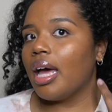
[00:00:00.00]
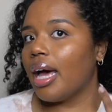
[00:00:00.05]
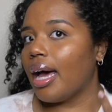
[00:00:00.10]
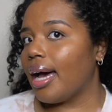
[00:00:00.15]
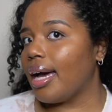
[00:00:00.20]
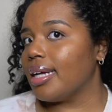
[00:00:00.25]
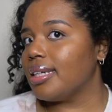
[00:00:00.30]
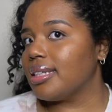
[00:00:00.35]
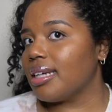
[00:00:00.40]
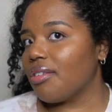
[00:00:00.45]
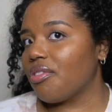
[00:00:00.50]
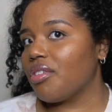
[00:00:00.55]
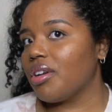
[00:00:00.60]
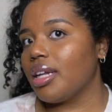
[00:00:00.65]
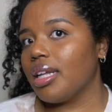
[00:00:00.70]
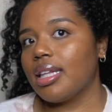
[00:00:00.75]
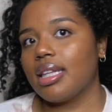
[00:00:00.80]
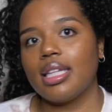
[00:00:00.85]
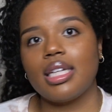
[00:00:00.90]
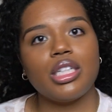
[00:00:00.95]
I
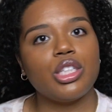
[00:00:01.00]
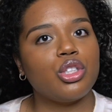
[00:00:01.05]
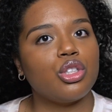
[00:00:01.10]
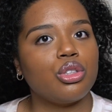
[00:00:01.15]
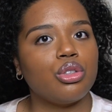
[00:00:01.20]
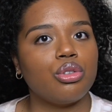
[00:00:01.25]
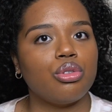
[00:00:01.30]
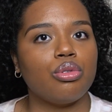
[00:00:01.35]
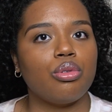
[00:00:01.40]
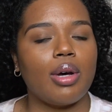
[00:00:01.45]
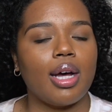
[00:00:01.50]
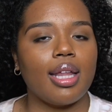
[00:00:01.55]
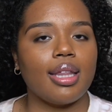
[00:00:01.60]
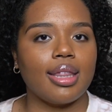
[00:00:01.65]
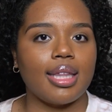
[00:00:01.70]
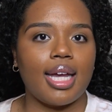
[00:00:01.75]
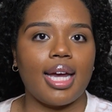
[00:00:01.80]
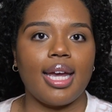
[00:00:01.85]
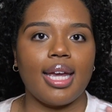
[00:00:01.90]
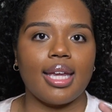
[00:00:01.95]
definitely do
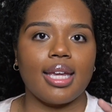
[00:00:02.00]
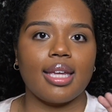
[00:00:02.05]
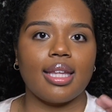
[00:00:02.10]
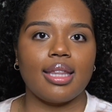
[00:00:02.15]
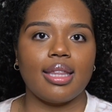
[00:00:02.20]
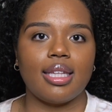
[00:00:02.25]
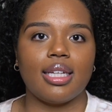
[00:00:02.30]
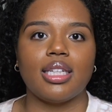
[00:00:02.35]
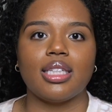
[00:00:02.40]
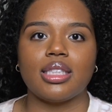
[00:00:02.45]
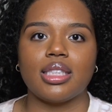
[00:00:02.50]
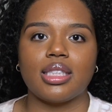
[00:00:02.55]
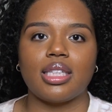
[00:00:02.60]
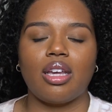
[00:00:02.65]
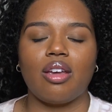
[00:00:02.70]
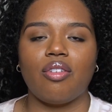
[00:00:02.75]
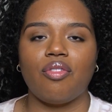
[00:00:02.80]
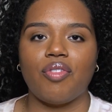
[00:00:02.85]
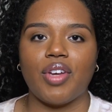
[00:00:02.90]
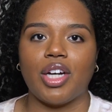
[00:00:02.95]
like this
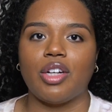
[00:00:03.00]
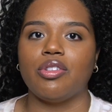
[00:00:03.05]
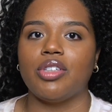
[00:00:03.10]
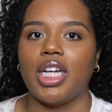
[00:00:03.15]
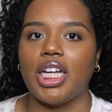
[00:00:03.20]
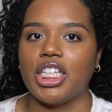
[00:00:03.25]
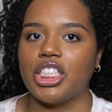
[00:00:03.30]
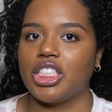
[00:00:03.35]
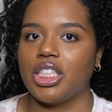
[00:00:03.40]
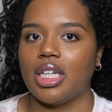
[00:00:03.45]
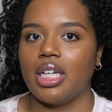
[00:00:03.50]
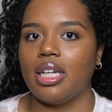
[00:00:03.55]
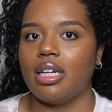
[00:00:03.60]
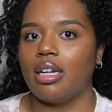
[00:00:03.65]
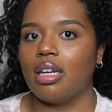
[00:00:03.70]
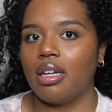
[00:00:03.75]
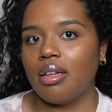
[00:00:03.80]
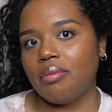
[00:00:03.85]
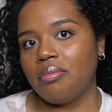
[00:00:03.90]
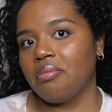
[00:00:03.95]

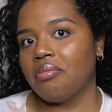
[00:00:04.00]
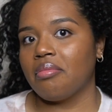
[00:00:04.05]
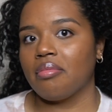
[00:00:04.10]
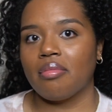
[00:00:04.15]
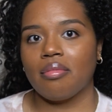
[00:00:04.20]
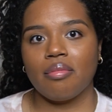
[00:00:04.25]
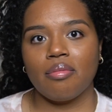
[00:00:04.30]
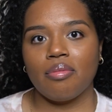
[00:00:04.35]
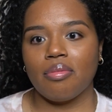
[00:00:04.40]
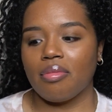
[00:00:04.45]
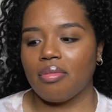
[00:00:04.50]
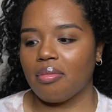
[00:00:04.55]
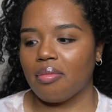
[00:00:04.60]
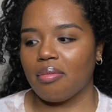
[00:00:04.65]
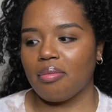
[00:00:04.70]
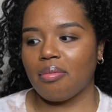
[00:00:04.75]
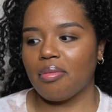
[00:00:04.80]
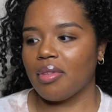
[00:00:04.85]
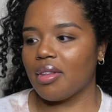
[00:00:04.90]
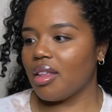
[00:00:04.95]
foundation
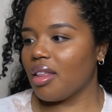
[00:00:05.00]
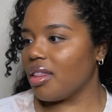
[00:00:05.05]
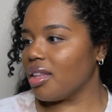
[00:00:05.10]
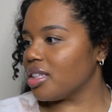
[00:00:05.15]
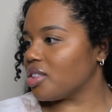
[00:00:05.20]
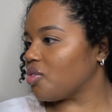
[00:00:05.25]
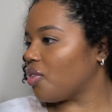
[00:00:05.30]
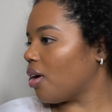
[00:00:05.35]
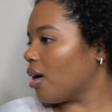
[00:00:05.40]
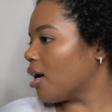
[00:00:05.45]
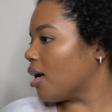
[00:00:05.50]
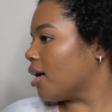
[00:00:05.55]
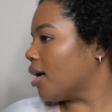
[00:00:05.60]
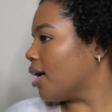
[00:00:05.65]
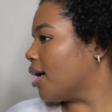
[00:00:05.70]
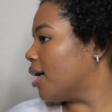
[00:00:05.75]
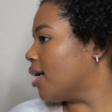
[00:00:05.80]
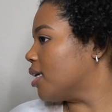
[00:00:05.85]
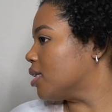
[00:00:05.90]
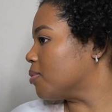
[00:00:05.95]
this far
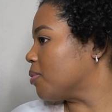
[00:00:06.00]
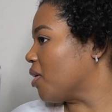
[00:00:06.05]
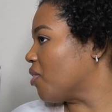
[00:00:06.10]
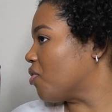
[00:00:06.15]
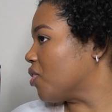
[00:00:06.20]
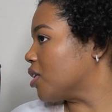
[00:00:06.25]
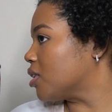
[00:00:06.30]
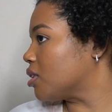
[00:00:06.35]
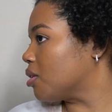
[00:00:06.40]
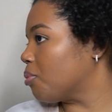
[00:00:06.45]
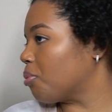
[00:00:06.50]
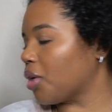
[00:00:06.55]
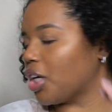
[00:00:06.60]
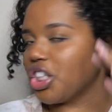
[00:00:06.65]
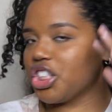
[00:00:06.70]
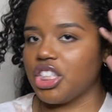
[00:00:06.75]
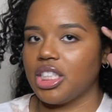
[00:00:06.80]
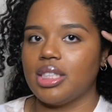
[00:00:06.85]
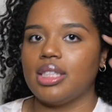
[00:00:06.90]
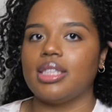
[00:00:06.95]
as my first
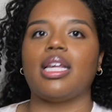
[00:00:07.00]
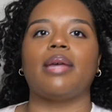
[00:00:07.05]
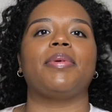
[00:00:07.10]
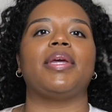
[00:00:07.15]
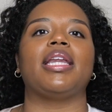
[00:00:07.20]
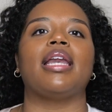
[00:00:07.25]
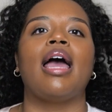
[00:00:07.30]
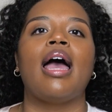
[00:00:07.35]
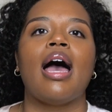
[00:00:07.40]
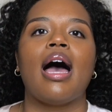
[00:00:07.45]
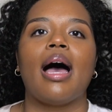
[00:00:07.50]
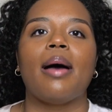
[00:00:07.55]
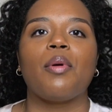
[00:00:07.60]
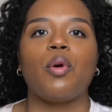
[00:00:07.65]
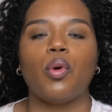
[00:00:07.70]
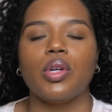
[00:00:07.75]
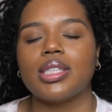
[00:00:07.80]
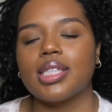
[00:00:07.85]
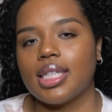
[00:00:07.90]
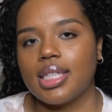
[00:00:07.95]
impressions. I mean, I'm
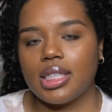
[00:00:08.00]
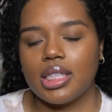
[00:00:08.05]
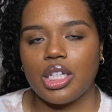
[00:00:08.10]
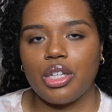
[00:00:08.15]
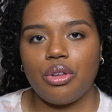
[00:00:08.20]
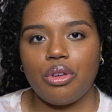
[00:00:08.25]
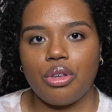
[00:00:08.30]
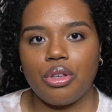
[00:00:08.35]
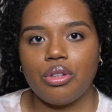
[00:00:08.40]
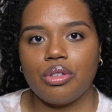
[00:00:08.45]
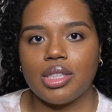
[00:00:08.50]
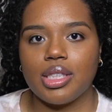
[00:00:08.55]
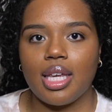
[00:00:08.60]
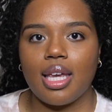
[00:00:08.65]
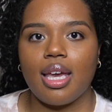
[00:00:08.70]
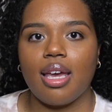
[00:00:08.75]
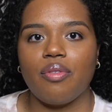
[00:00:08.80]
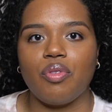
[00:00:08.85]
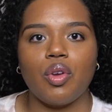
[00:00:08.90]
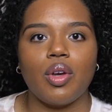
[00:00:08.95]
going to continue using
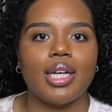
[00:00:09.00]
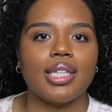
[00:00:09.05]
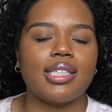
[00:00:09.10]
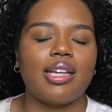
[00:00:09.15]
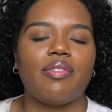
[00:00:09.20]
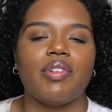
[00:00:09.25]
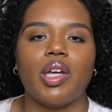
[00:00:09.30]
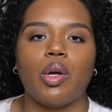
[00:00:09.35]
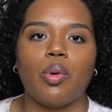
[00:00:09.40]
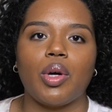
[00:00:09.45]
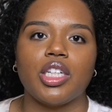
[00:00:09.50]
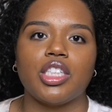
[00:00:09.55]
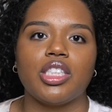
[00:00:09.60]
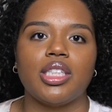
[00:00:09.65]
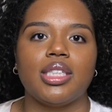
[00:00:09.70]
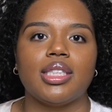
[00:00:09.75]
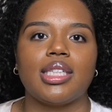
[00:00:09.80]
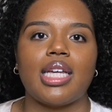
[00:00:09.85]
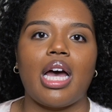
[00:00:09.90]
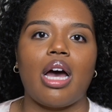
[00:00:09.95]
it. If you guys have any
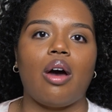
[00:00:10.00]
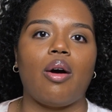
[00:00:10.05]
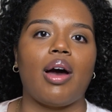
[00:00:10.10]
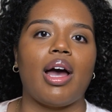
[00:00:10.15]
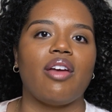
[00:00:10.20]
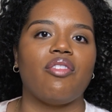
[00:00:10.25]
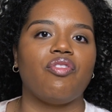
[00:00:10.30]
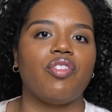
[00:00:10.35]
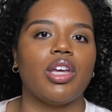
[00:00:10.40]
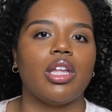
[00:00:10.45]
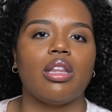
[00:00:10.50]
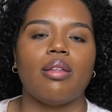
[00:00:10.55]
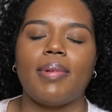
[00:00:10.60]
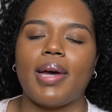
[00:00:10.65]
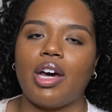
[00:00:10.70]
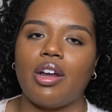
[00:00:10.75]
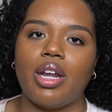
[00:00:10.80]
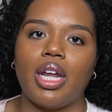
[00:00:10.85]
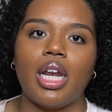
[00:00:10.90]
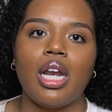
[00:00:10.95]
questions how I feel
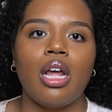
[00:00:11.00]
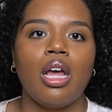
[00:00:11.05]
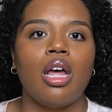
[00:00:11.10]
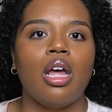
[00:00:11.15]
about it,